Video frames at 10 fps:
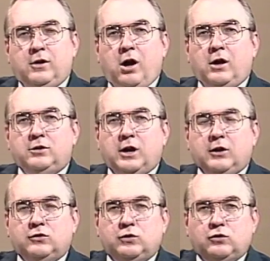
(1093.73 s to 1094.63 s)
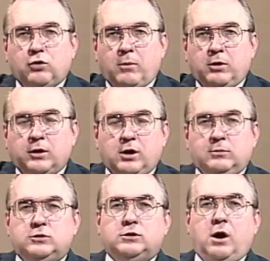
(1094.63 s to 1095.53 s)
God takes the trouble that
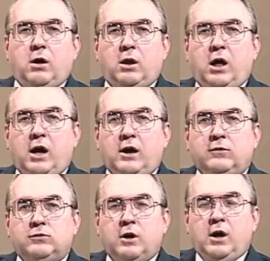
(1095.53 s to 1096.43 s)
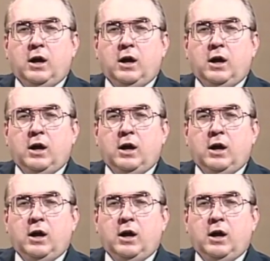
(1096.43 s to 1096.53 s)
comes into our lives